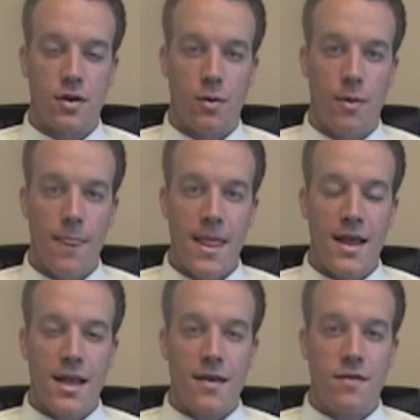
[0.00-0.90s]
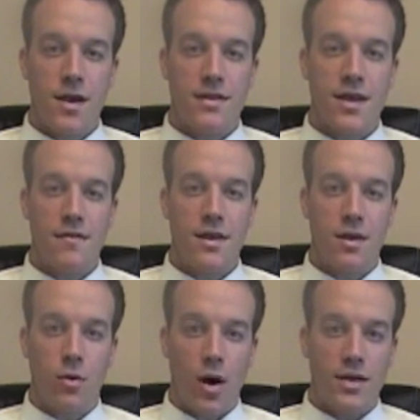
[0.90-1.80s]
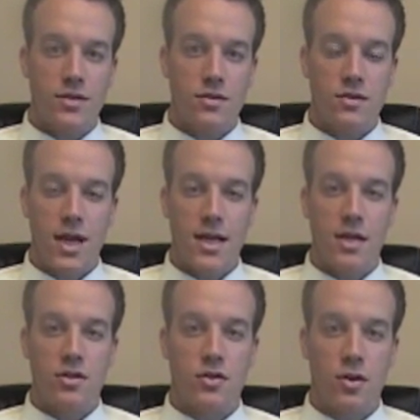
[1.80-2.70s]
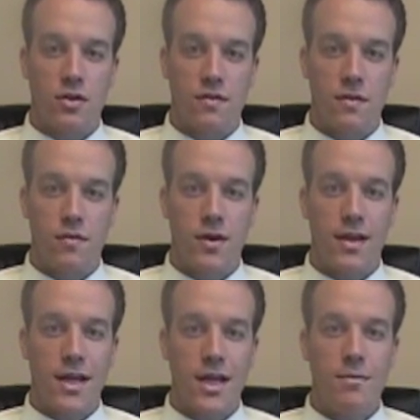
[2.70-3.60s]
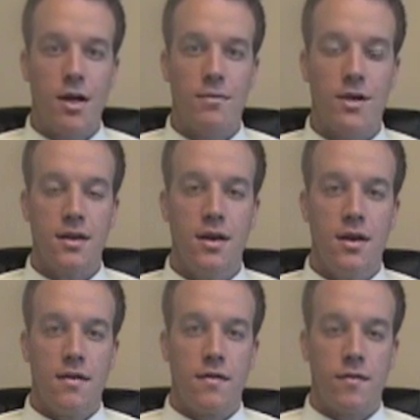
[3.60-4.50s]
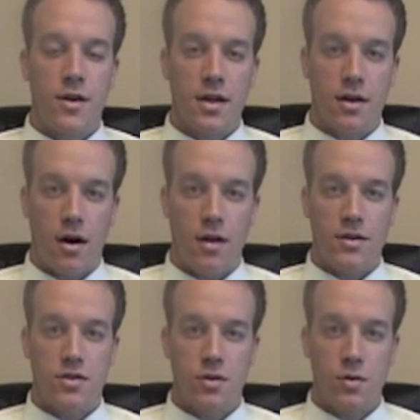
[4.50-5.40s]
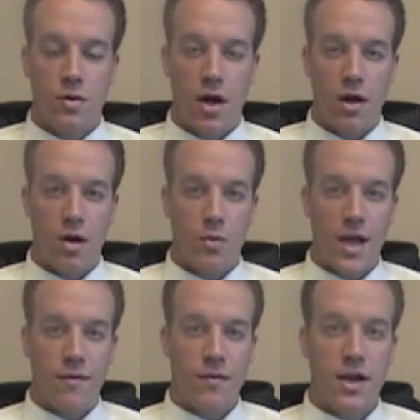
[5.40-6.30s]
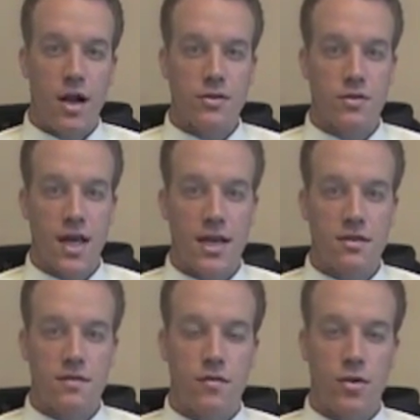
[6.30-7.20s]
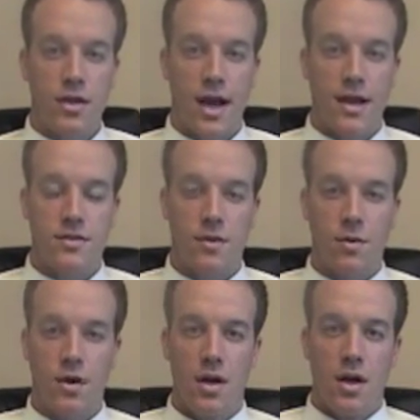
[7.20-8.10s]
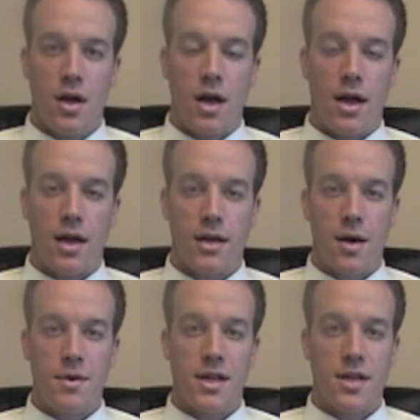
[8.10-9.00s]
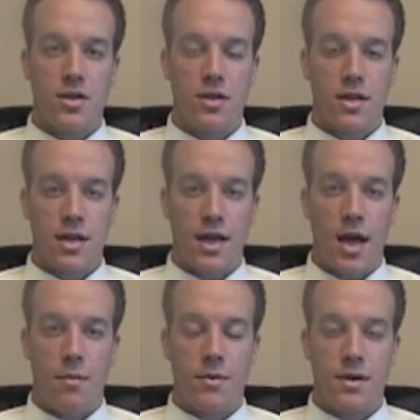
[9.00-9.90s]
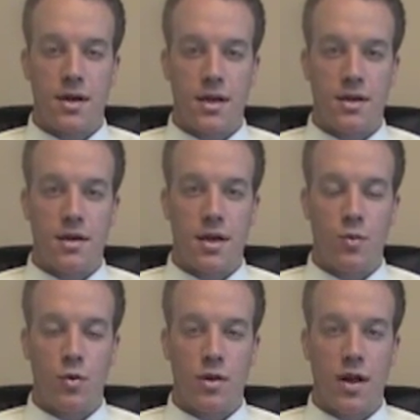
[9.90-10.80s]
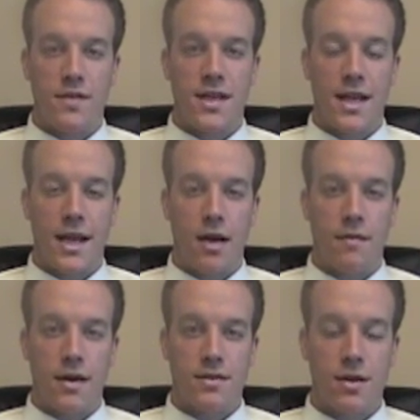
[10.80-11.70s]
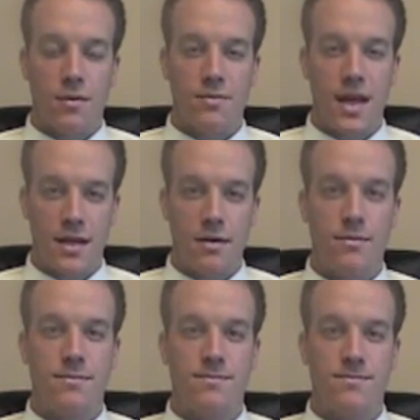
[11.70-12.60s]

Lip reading: so if you guys have any questions, any concerns, feel free to email me. Feel free to call us too. We have free consultations for you guys. So come in and get help, and we'd love to take care of you. So thank you.